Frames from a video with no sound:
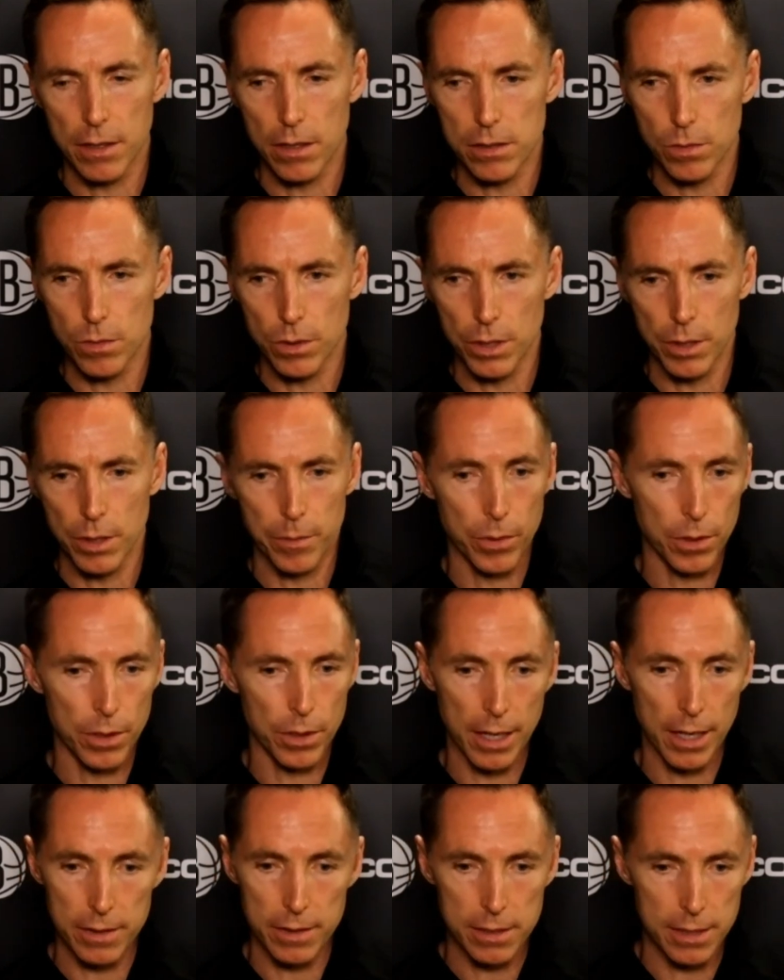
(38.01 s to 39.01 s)
It's really important
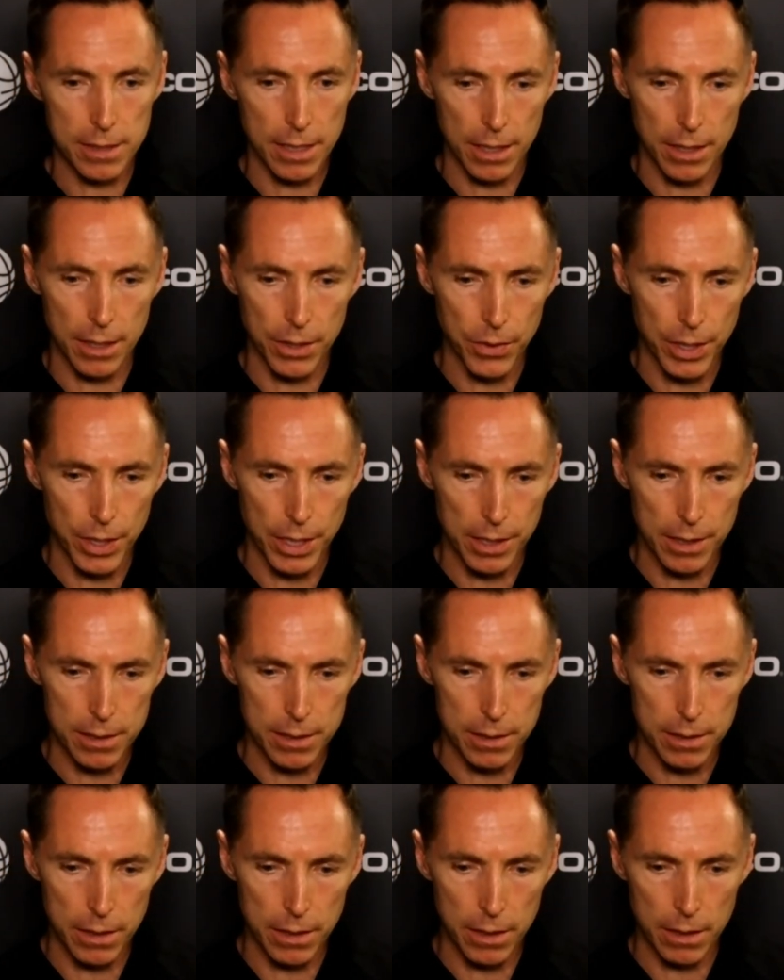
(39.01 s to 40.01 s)
to have a second unit in
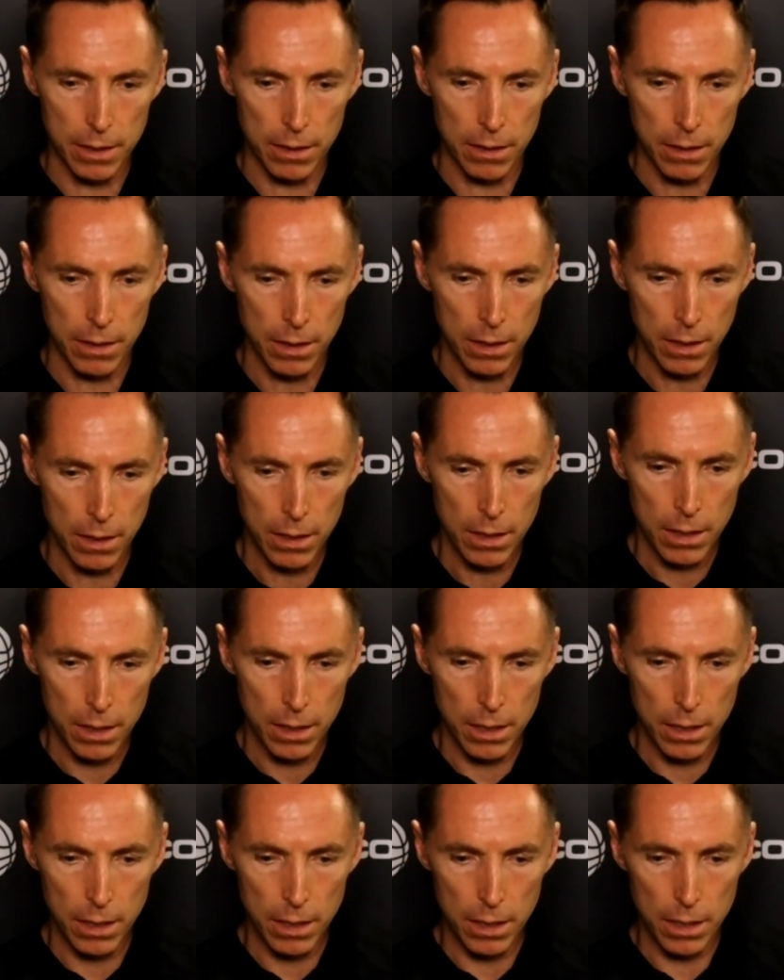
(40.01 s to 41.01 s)
this league, and
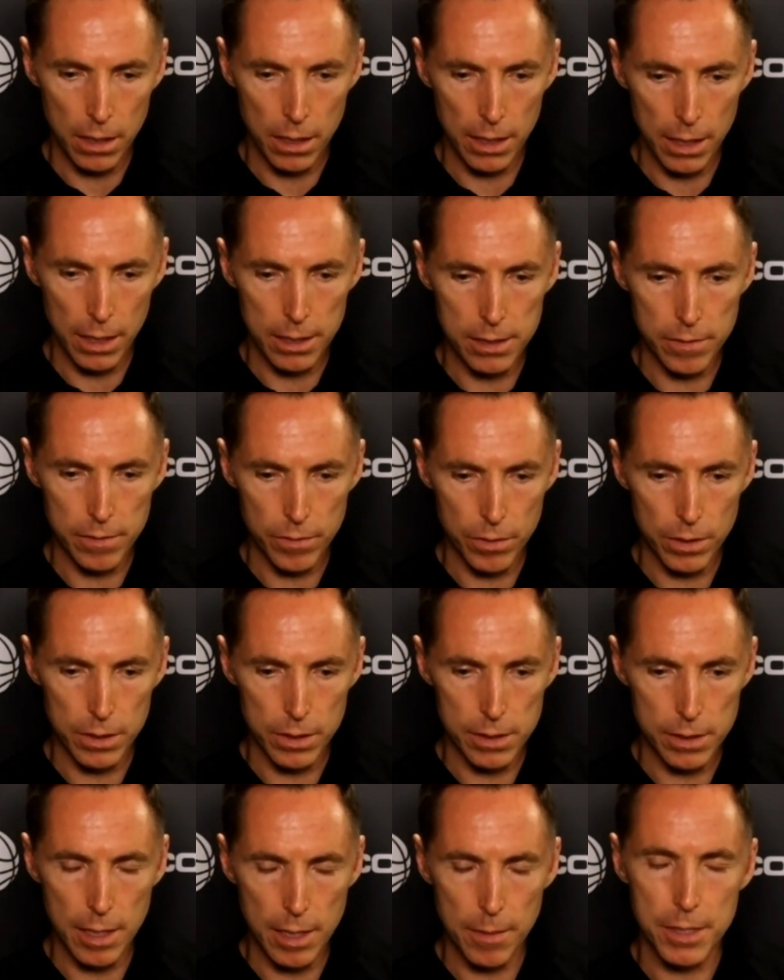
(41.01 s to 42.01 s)
our guys have really
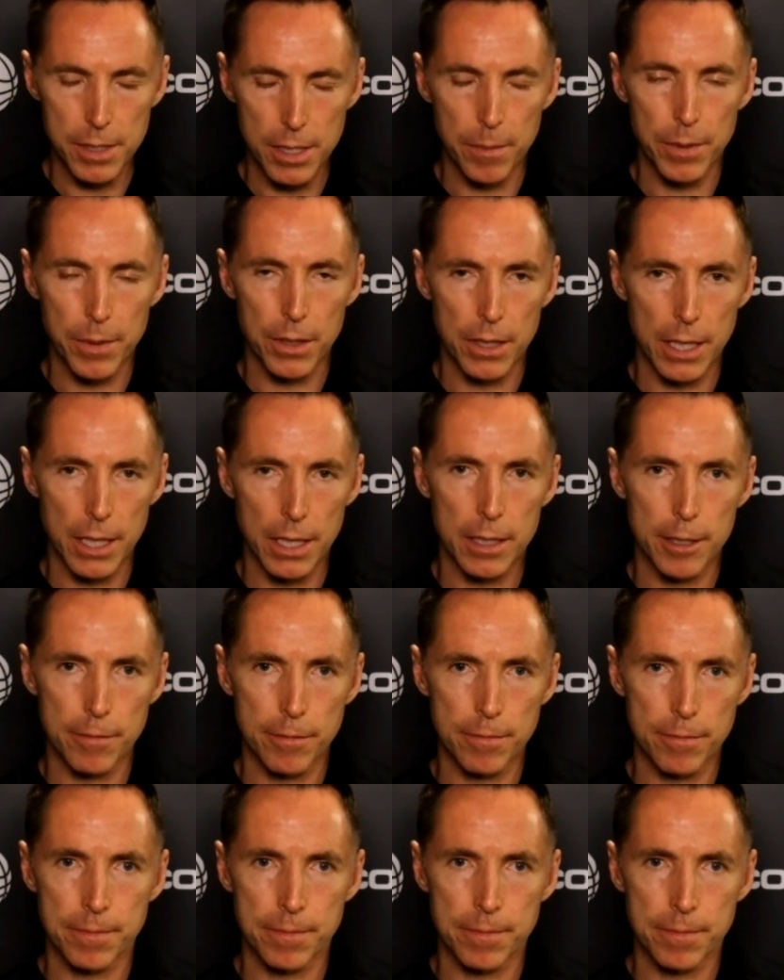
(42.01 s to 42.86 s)
stepped up here lately.